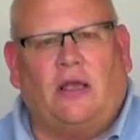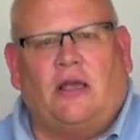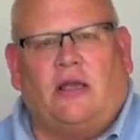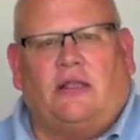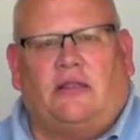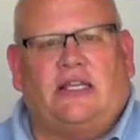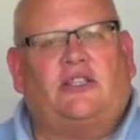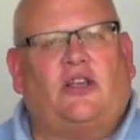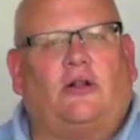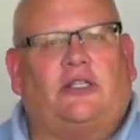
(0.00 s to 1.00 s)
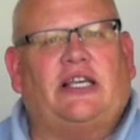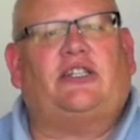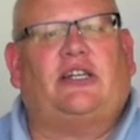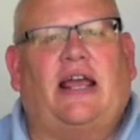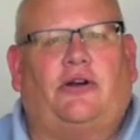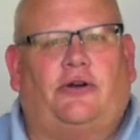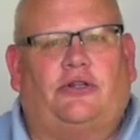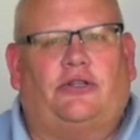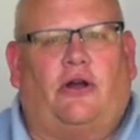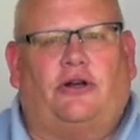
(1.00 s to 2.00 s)
These SAL-T
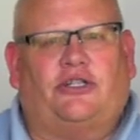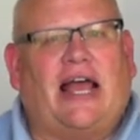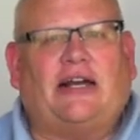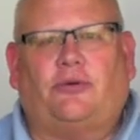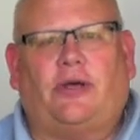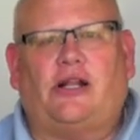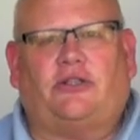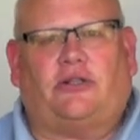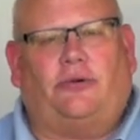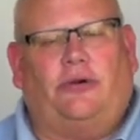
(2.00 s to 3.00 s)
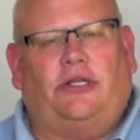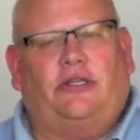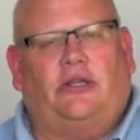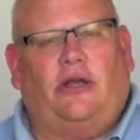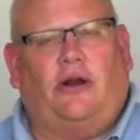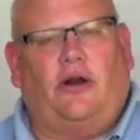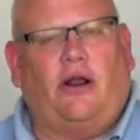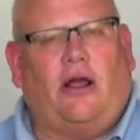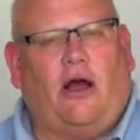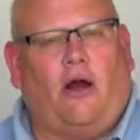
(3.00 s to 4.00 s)
standards are saturated slurries and
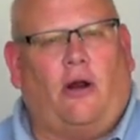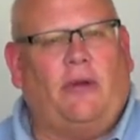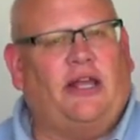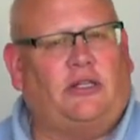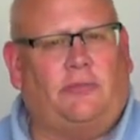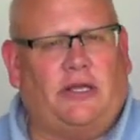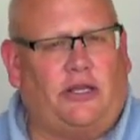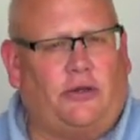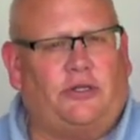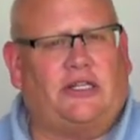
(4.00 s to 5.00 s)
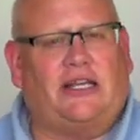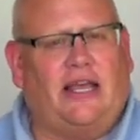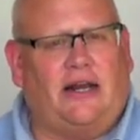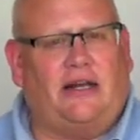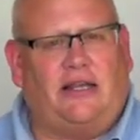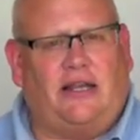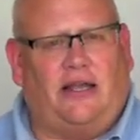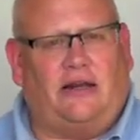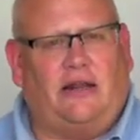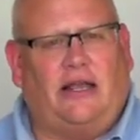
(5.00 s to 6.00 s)
are meant to be used again and
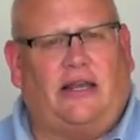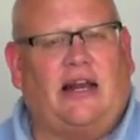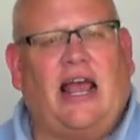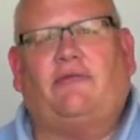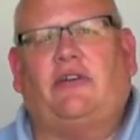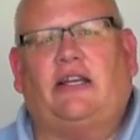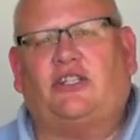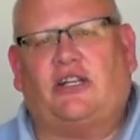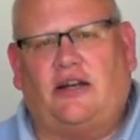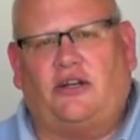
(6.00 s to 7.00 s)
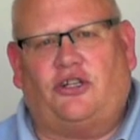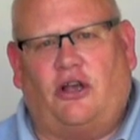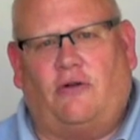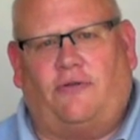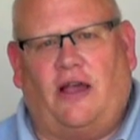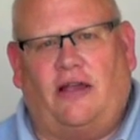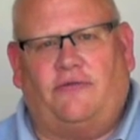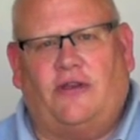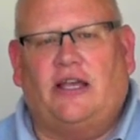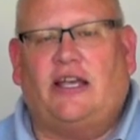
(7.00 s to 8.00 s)
again and can have an extended shelf life
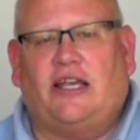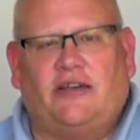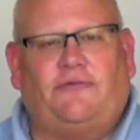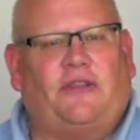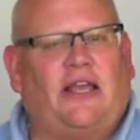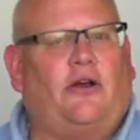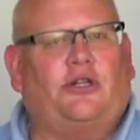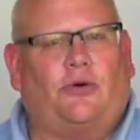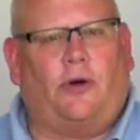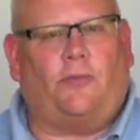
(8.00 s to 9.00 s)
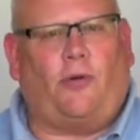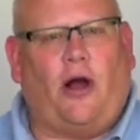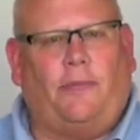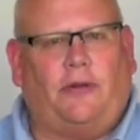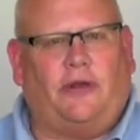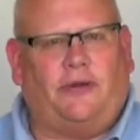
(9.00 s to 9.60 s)
if they are stored properly.